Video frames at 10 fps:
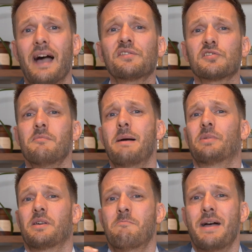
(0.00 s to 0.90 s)
have to
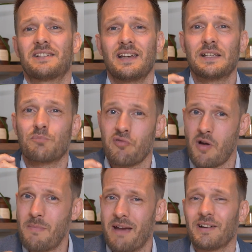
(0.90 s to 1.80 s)
remember that Meta is
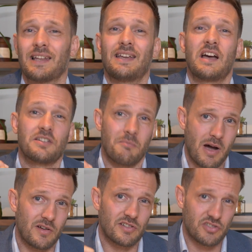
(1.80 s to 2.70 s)
primarily a
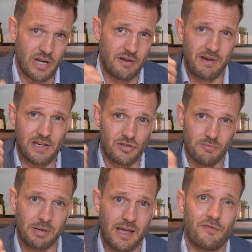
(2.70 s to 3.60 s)
demand
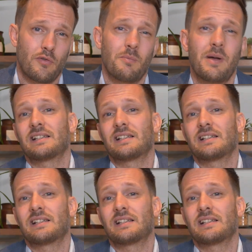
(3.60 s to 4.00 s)
generation platform.